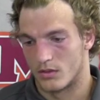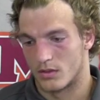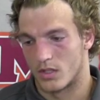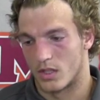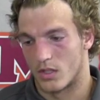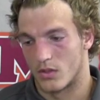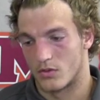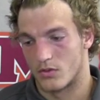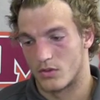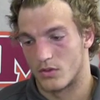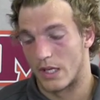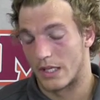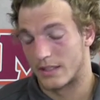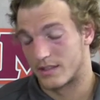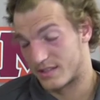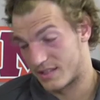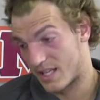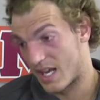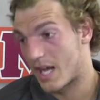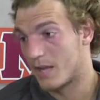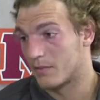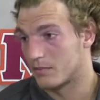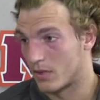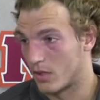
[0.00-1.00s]
Coach, at the
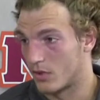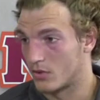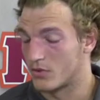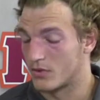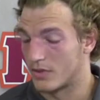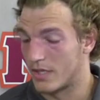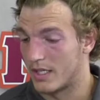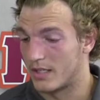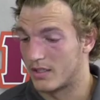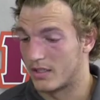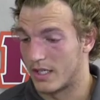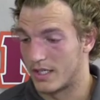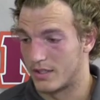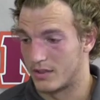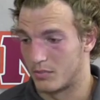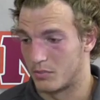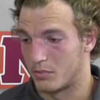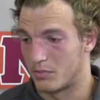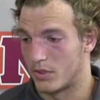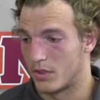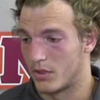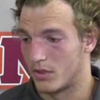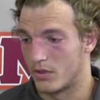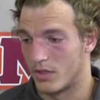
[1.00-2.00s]
time, Coach Rader had the
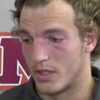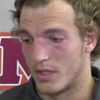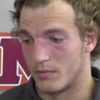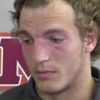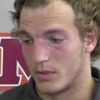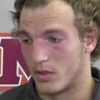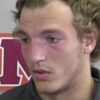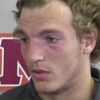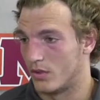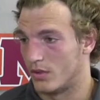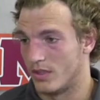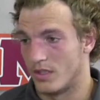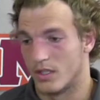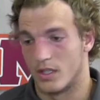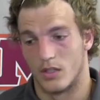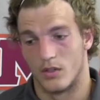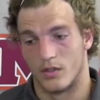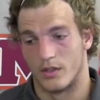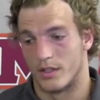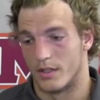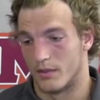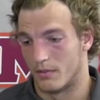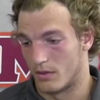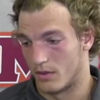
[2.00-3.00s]
program going, you
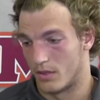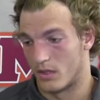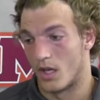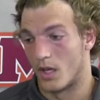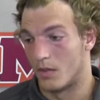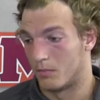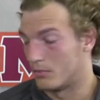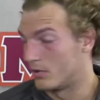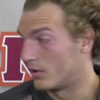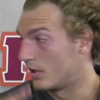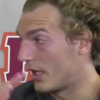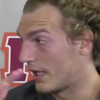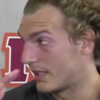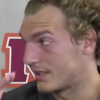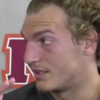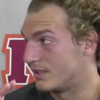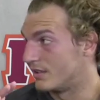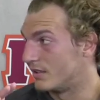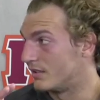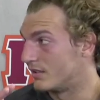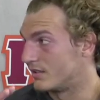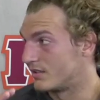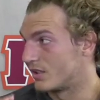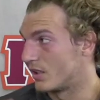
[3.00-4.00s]
know, in an up
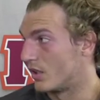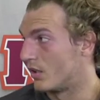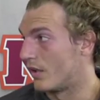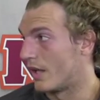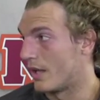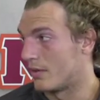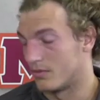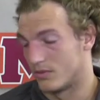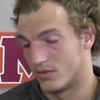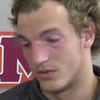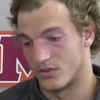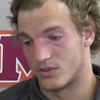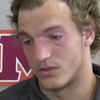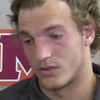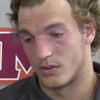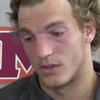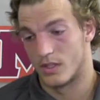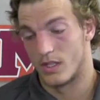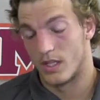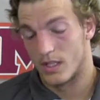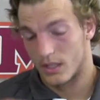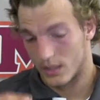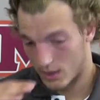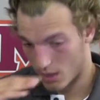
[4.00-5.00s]
direction. So that was
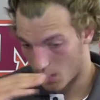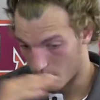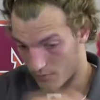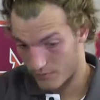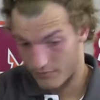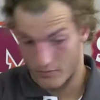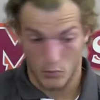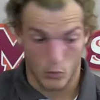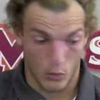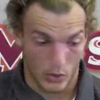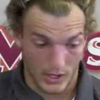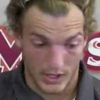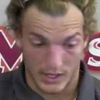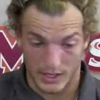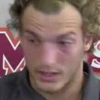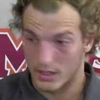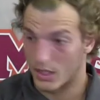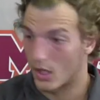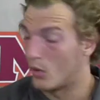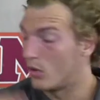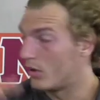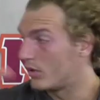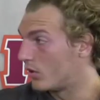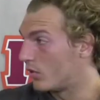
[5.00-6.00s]
coming from winning,
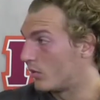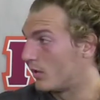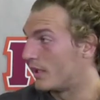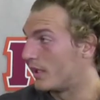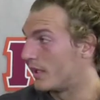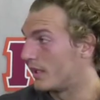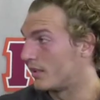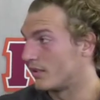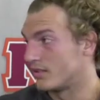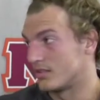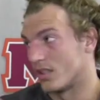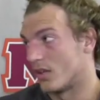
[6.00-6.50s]
going to winning